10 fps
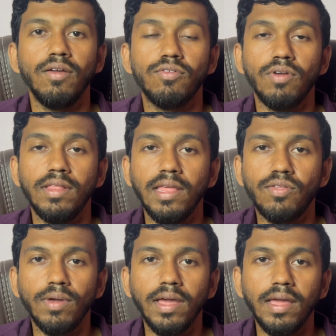So in
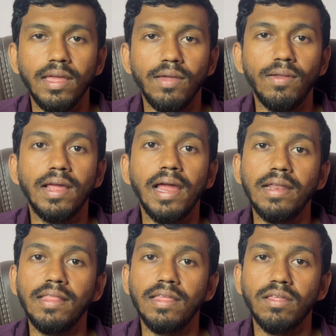this way you will
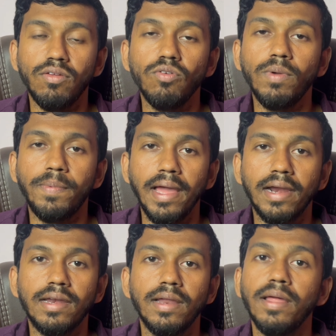get this zoom
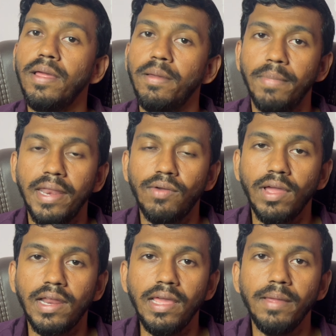effect very
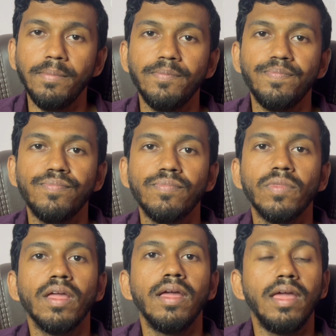quickly.
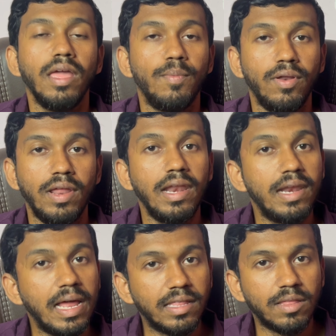If you really
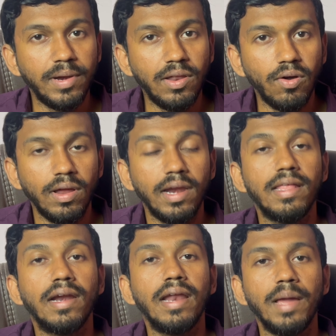like this video, hit
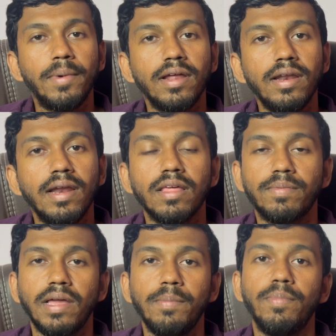that like button and
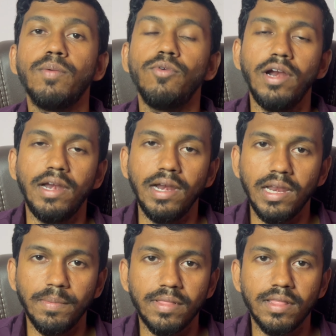subscribe for more editing
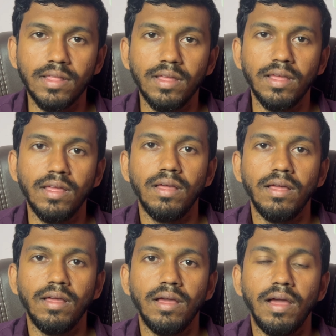tips.
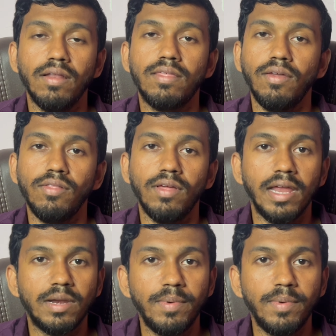I'll see you in the next